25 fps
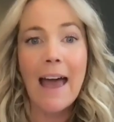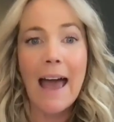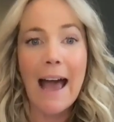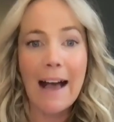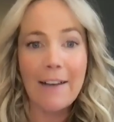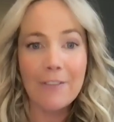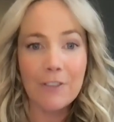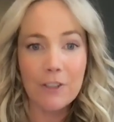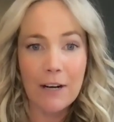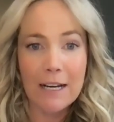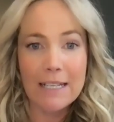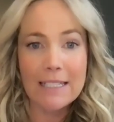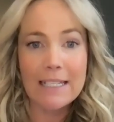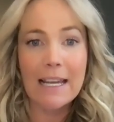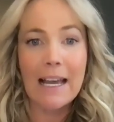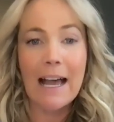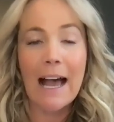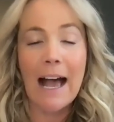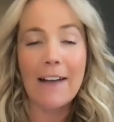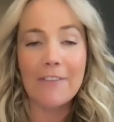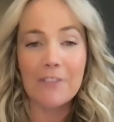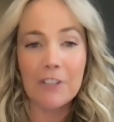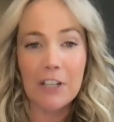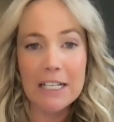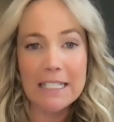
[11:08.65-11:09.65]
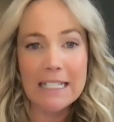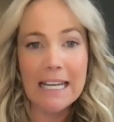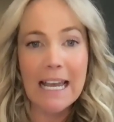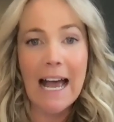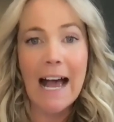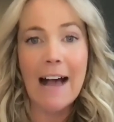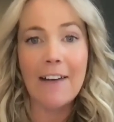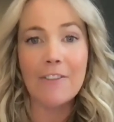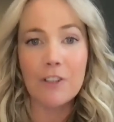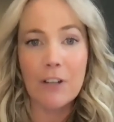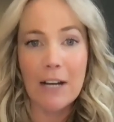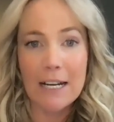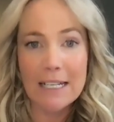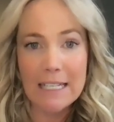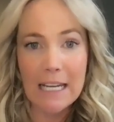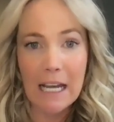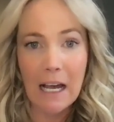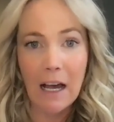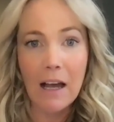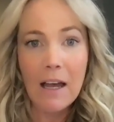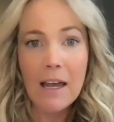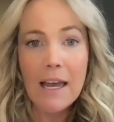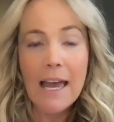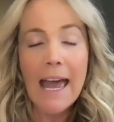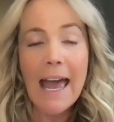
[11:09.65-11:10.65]
after idea after idea after
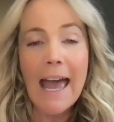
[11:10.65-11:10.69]
idea.